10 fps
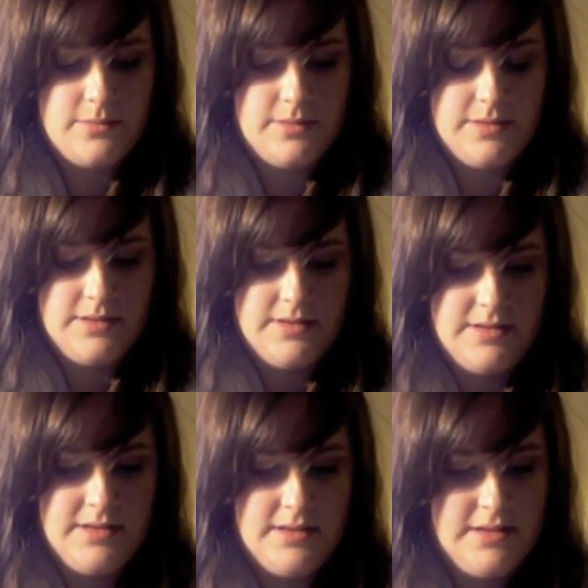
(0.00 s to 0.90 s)

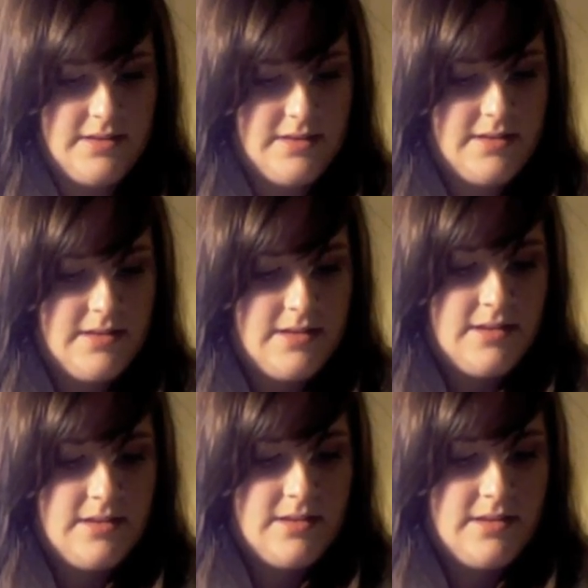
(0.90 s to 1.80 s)

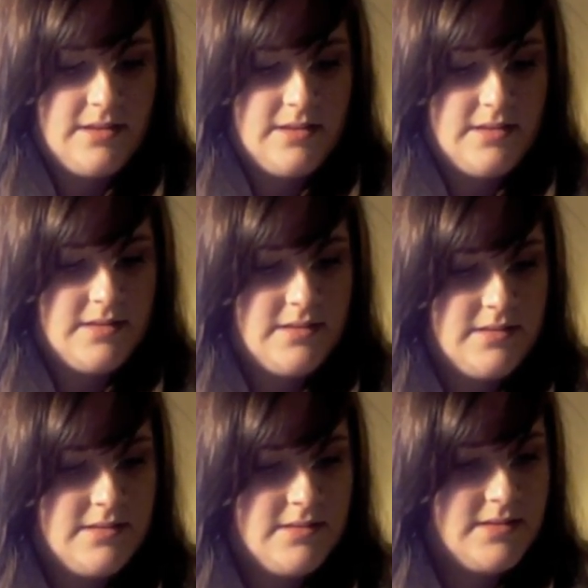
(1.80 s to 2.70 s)

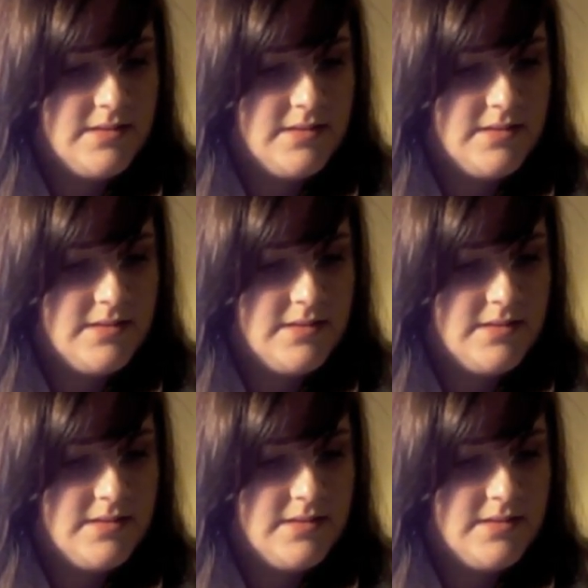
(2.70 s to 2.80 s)
[no speech]